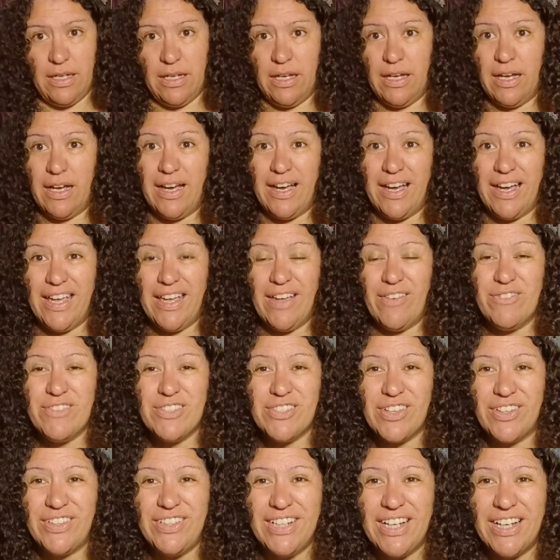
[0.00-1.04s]
Hi, I'm
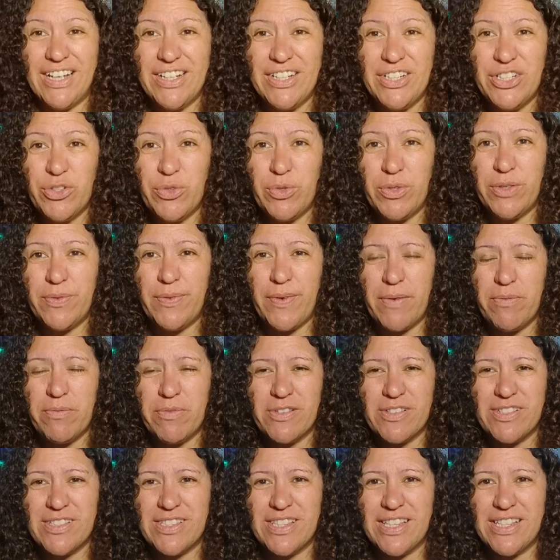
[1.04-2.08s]
Sonja and Georgia
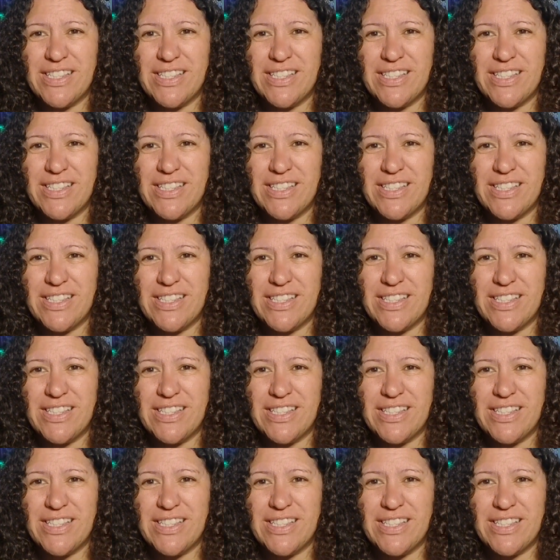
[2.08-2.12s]
Boombrist.